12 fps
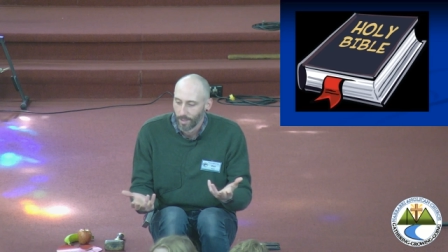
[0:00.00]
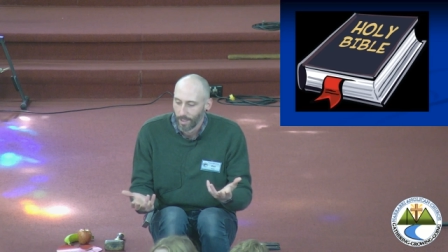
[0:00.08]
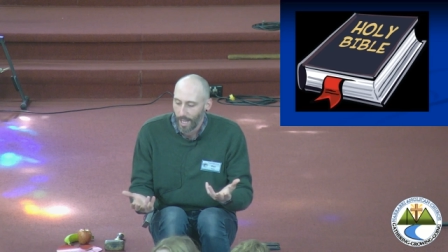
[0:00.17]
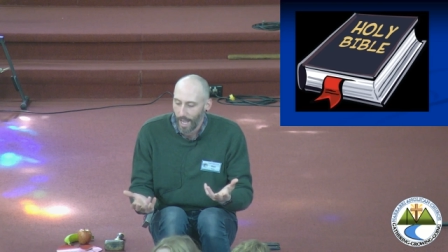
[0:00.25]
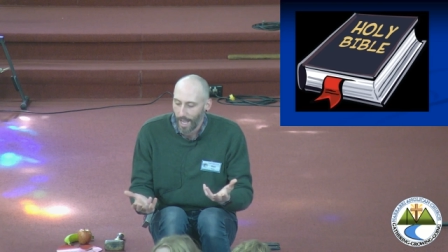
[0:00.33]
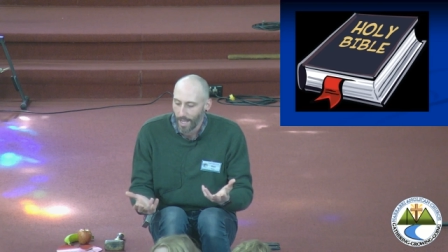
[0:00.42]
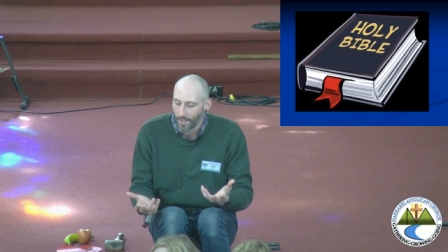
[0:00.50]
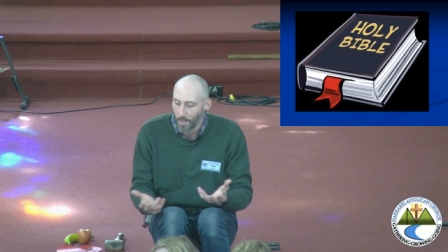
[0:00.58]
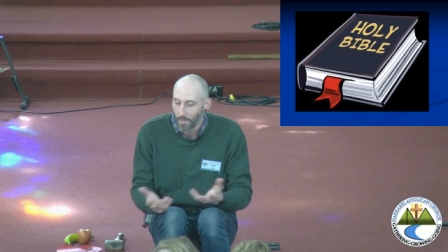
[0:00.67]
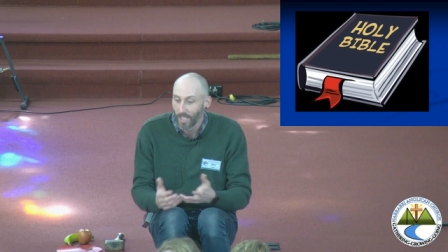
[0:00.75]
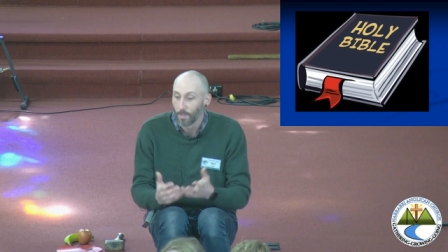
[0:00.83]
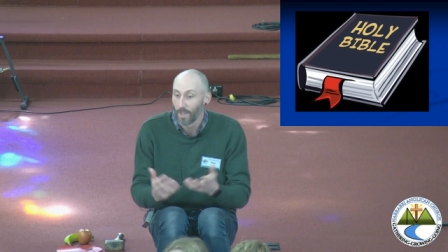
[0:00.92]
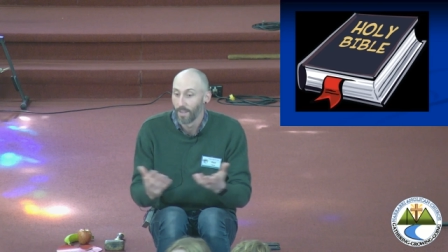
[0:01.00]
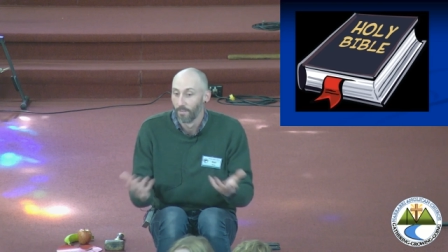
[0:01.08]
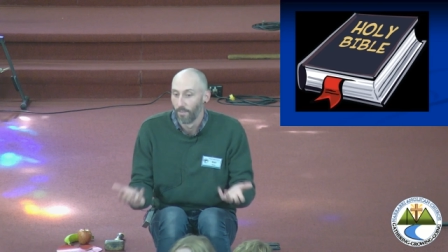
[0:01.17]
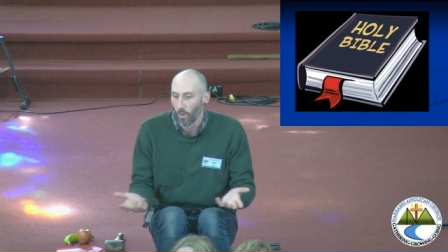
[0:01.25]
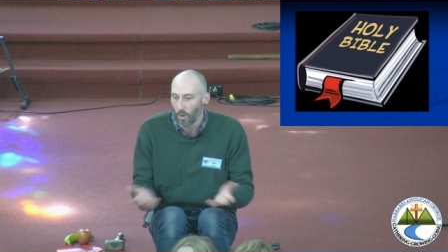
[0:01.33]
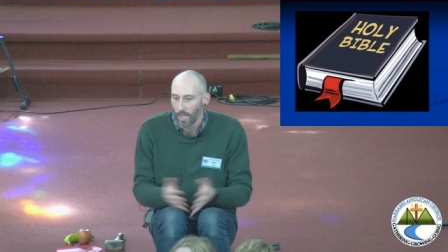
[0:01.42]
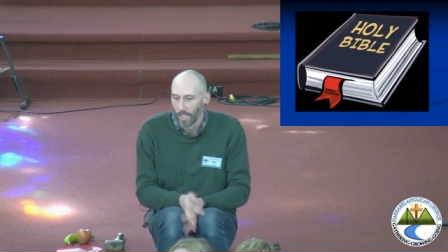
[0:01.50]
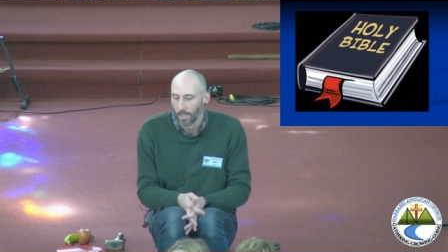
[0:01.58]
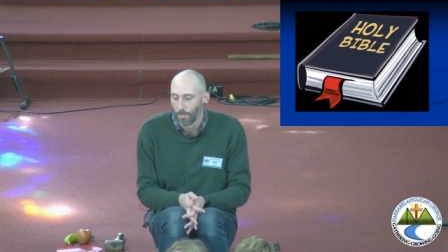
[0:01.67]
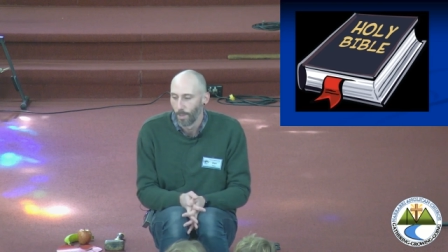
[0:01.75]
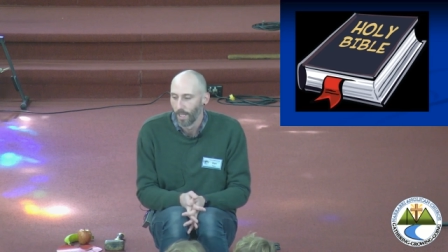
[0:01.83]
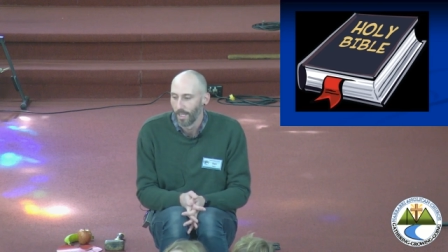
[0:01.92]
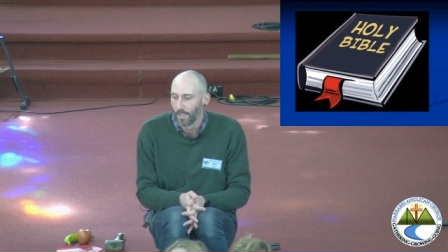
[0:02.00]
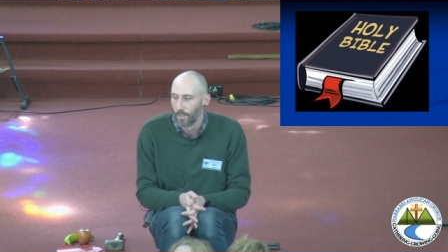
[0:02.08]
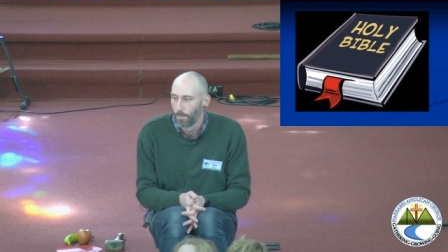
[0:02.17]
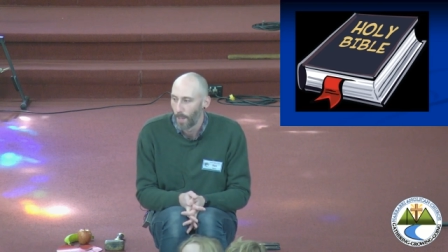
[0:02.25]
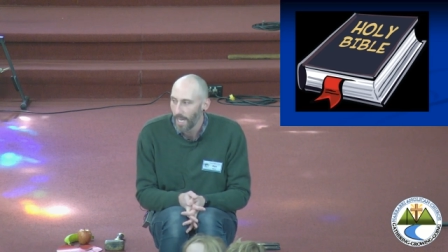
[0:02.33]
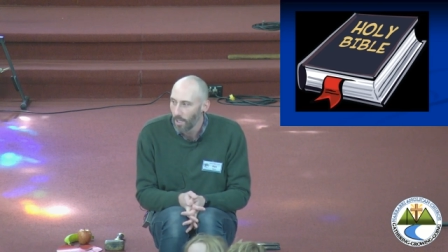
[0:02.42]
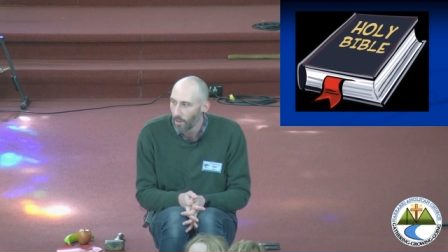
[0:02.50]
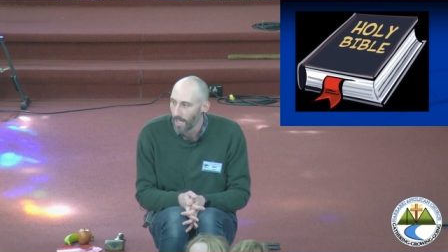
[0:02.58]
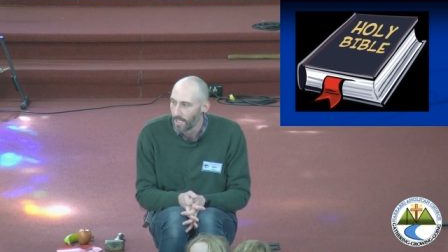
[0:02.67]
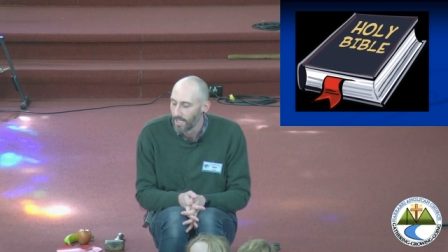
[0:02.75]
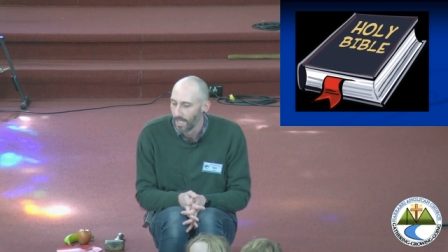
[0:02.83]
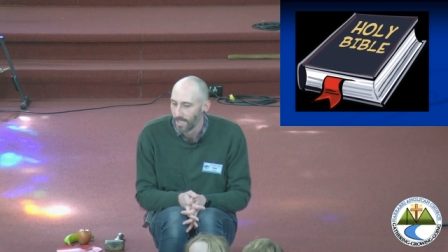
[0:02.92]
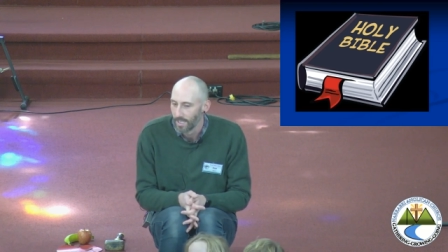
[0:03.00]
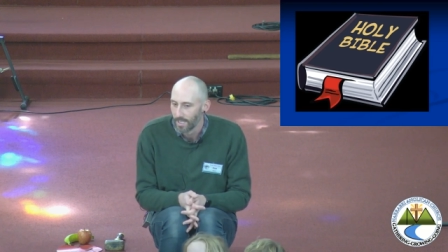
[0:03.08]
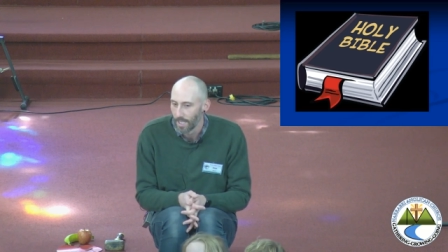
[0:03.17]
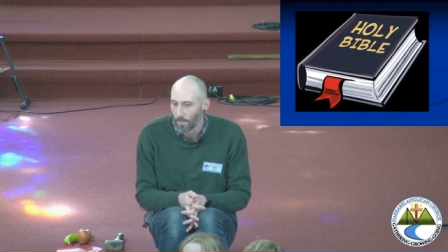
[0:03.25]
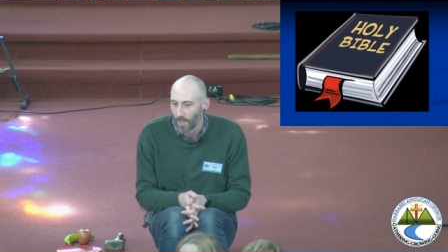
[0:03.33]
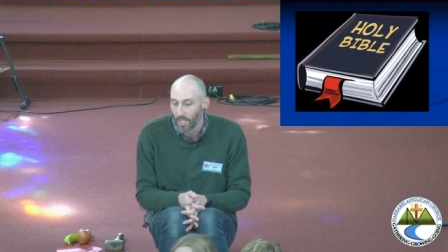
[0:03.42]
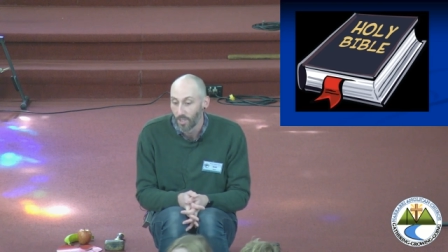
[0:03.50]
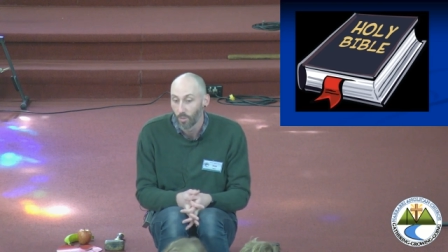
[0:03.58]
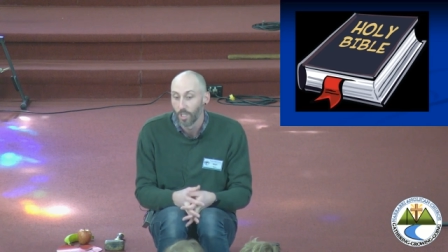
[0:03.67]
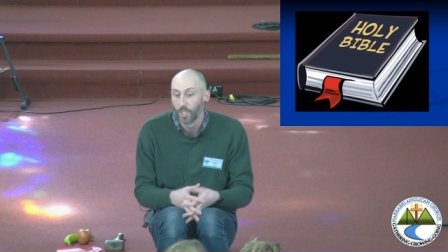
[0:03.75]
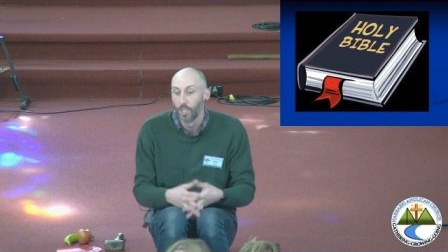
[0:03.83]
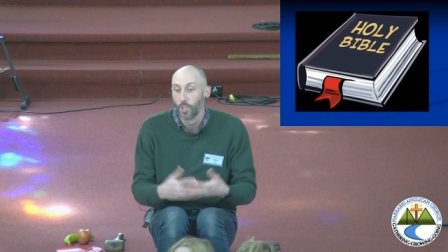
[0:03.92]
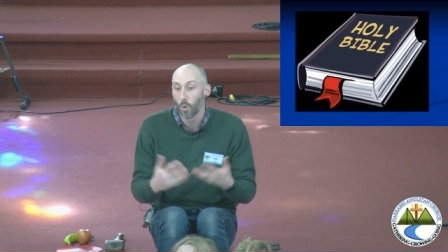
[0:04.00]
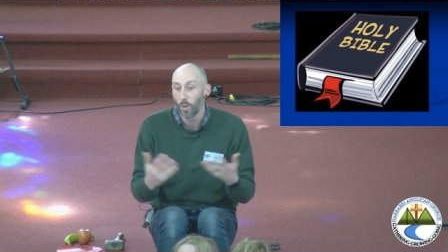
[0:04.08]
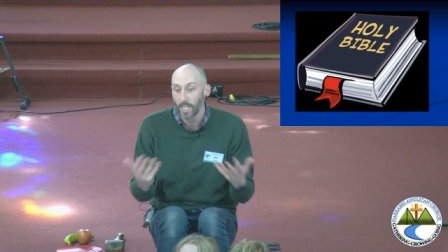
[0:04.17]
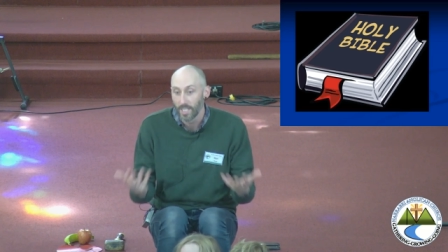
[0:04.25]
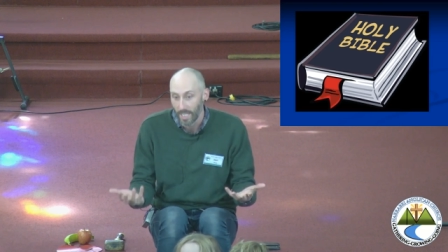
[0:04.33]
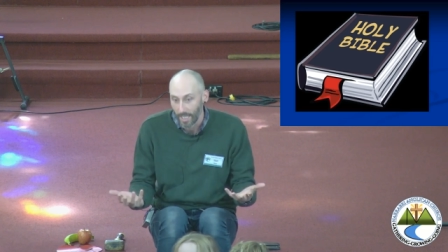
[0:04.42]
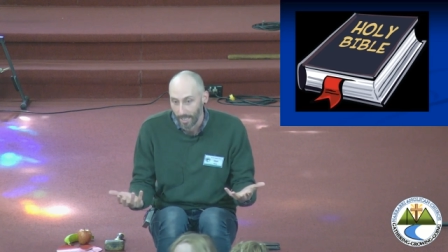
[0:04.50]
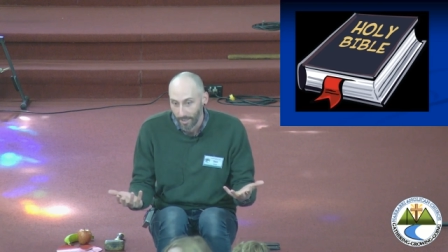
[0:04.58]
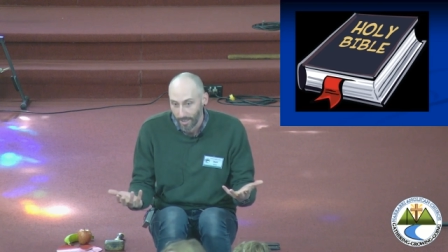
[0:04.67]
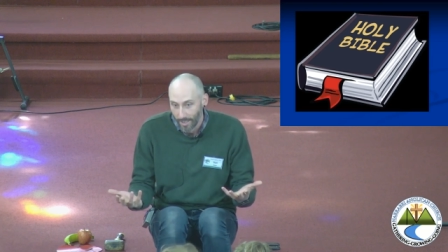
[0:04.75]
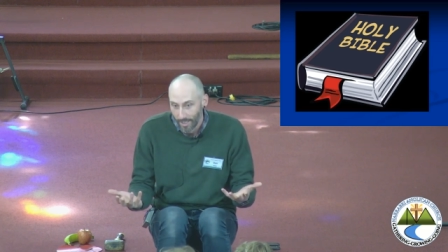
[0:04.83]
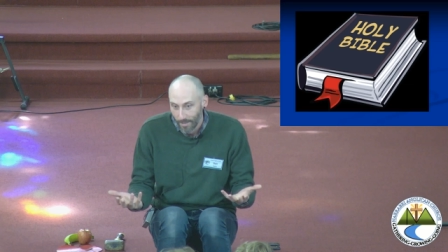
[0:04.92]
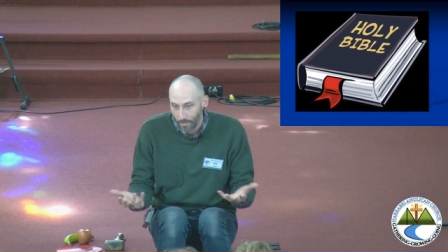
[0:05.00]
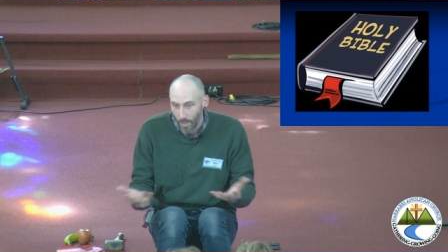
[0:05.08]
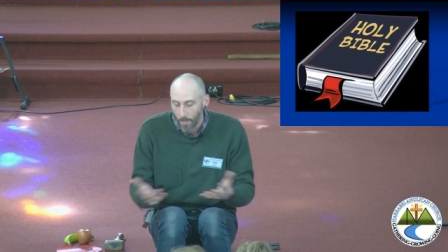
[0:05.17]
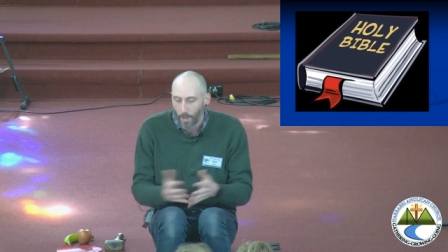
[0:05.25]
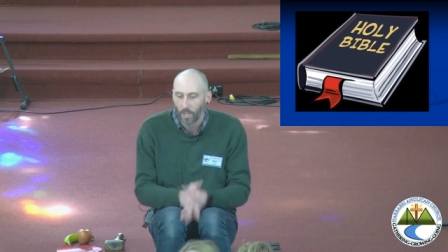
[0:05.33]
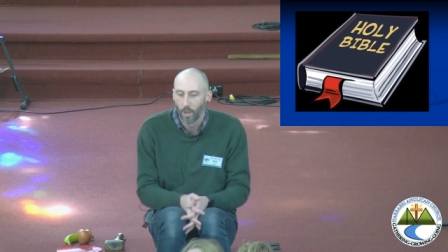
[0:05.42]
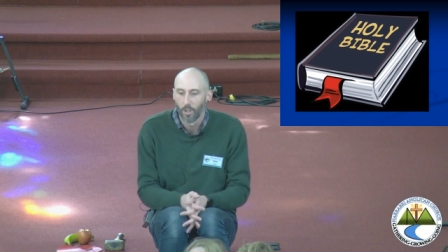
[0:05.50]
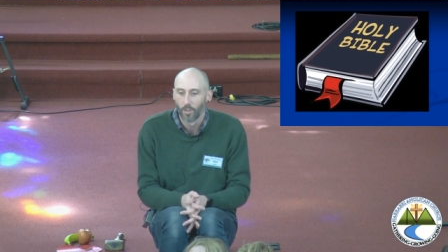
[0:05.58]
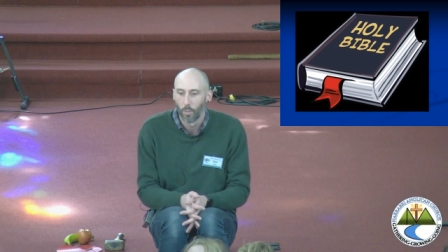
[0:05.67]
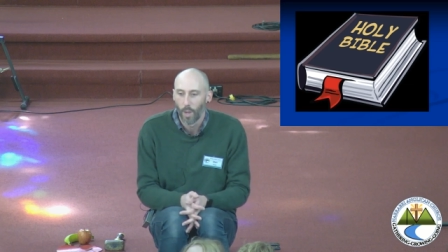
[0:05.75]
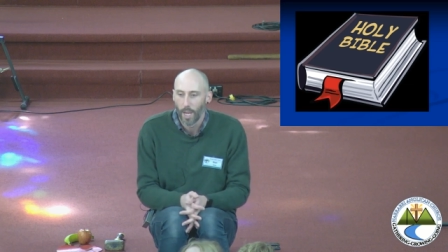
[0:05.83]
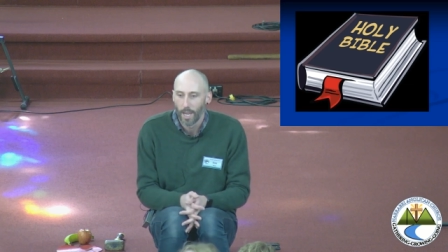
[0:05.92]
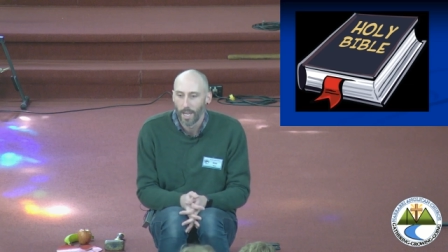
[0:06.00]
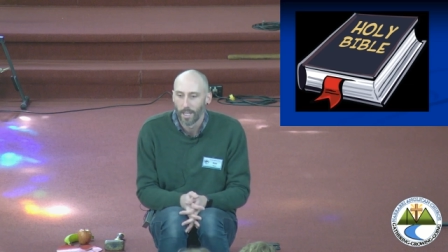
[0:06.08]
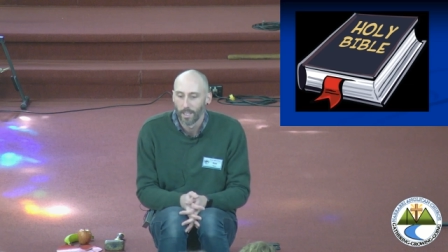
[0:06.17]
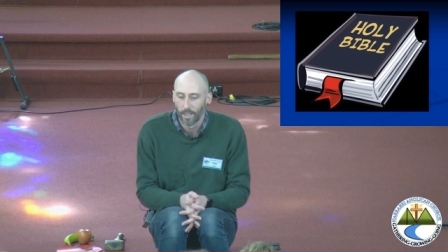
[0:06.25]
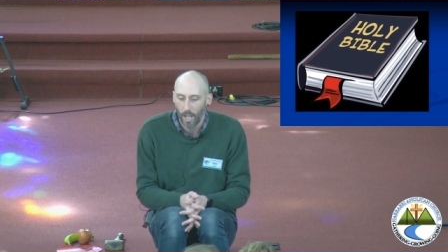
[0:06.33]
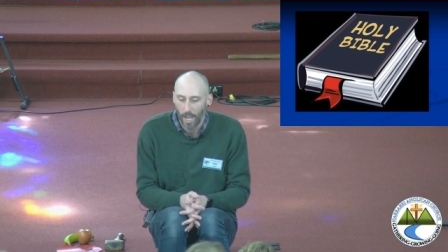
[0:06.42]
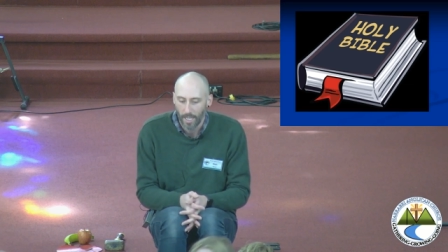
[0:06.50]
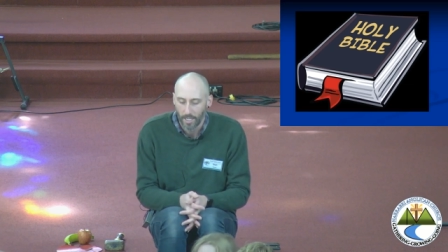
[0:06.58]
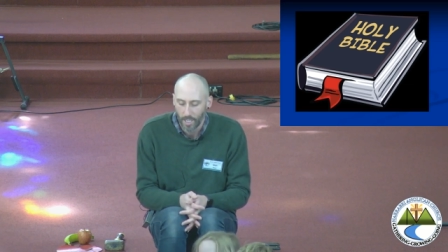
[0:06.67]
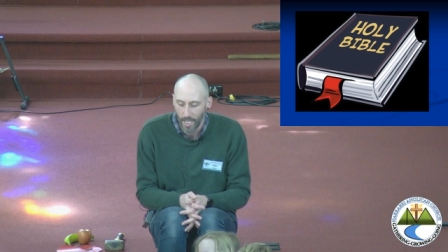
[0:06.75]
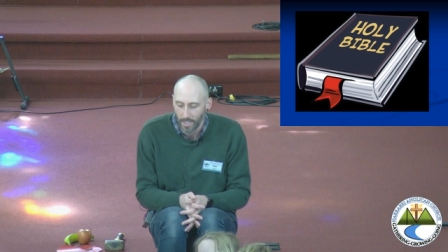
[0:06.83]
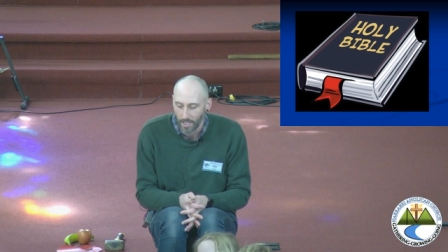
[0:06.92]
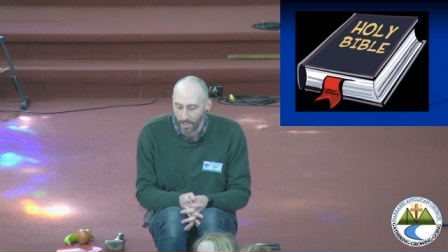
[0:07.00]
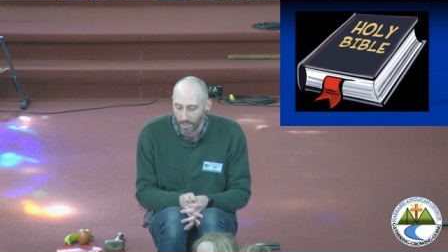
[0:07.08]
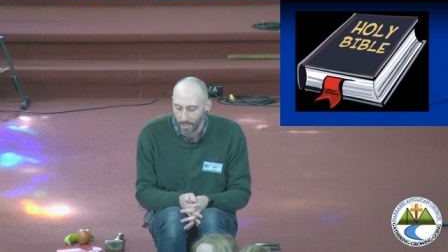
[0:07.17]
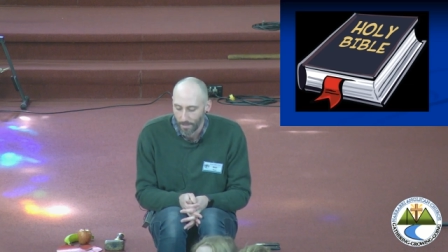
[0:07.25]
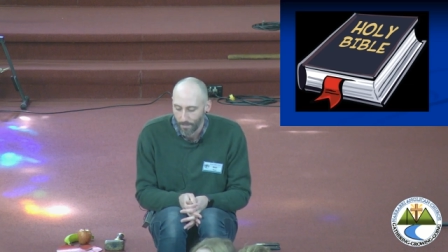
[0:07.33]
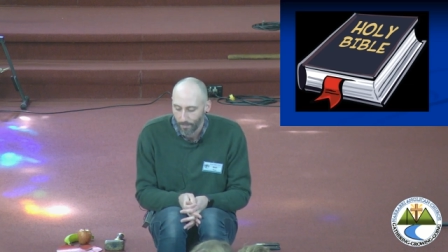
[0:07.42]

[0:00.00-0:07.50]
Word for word: uh, something to be avoided, but Peter actually says it's something to rejoice in because we're like Jesus.